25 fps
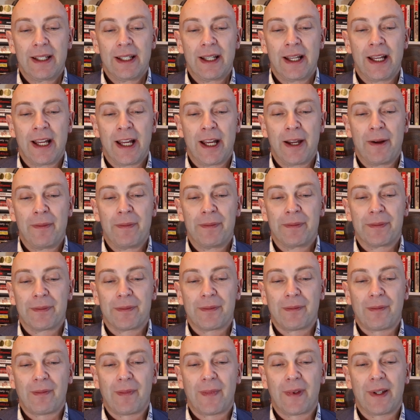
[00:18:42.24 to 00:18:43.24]
They're
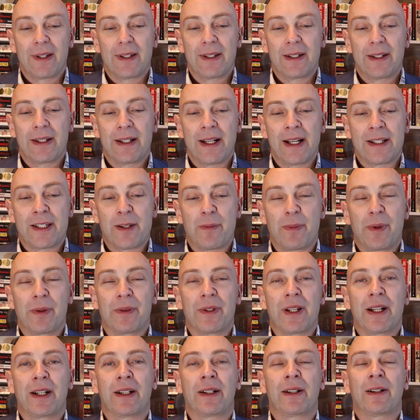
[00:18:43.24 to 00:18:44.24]

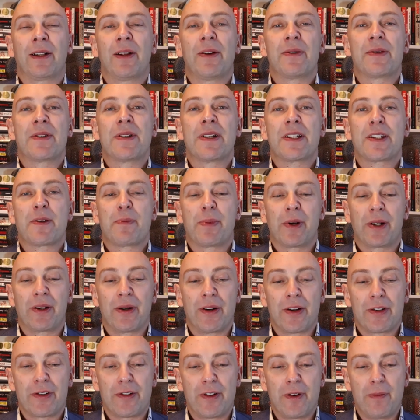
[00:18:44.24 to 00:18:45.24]
closing as a
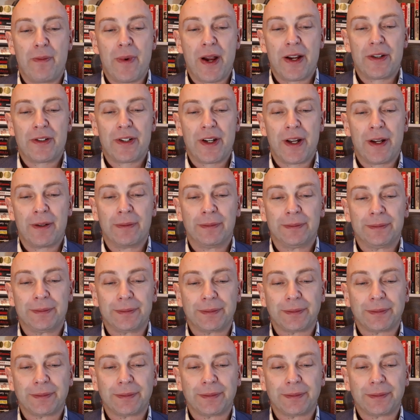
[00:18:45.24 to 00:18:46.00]
precautionary measure.